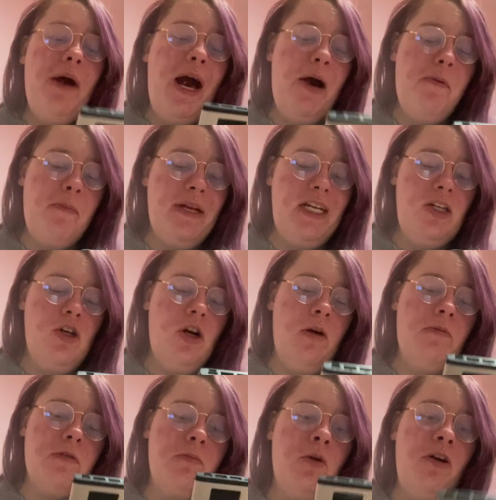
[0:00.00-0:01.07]
how many
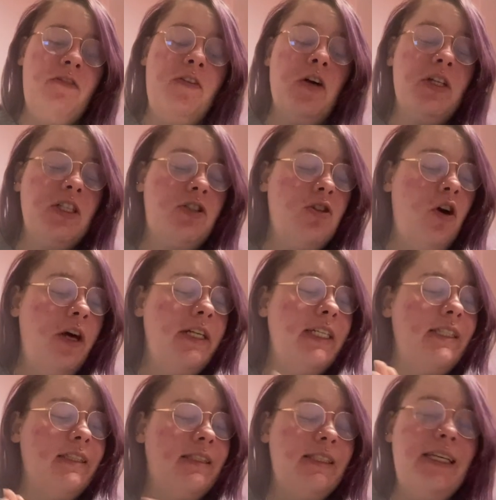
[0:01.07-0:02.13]
times my phone has died
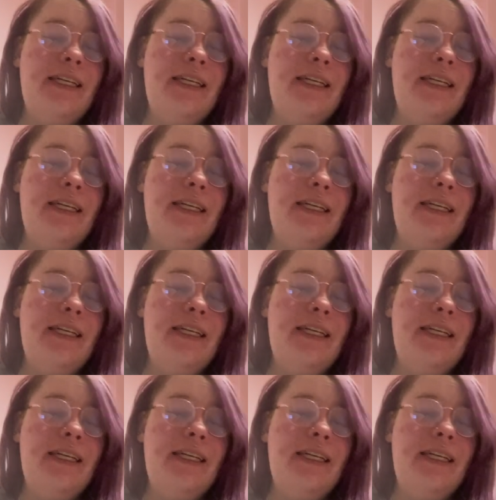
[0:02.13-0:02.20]
and